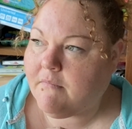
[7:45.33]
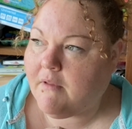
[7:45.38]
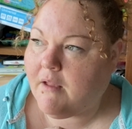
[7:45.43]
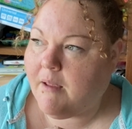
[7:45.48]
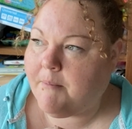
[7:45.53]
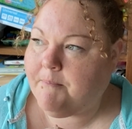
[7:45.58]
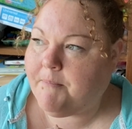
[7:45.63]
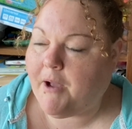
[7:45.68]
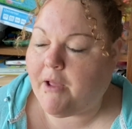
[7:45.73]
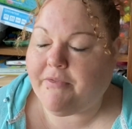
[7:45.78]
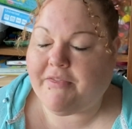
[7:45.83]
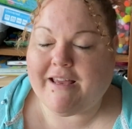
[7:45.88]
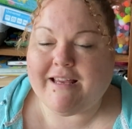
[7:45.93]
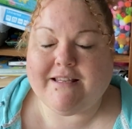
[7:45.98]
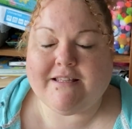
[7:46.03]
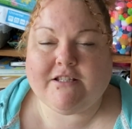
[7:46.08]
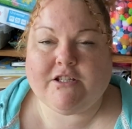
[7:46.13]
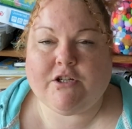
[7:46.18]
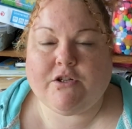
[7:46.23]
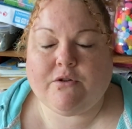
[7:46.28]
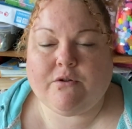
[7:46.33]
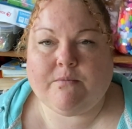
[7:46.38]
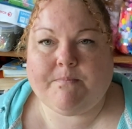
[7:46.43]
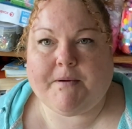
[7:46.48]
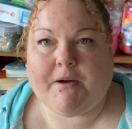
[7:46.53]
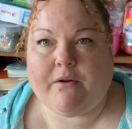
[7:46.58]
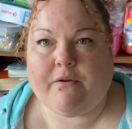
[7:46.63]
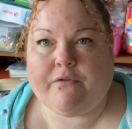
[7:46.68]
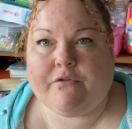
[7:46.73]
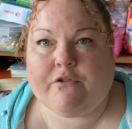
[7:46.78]
But they do
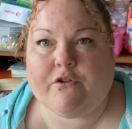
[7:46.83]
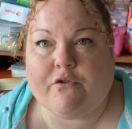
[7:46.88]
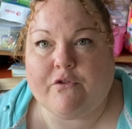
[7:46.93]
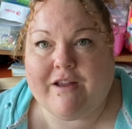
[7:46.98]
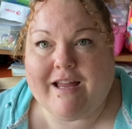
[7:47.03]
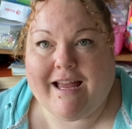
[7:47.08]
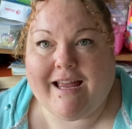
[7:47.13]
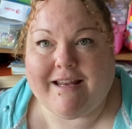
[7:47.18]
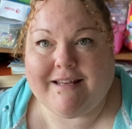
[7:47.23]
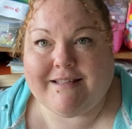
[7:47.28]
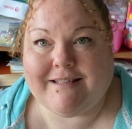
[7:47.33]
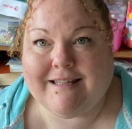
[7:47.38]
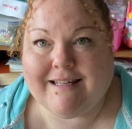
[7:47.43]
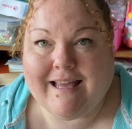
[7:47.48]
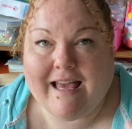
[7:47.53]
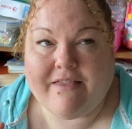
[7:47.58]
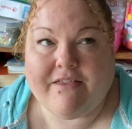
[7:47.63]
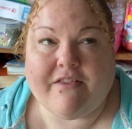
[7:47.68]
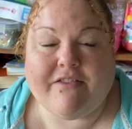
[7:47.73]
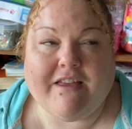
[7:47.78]
both create together.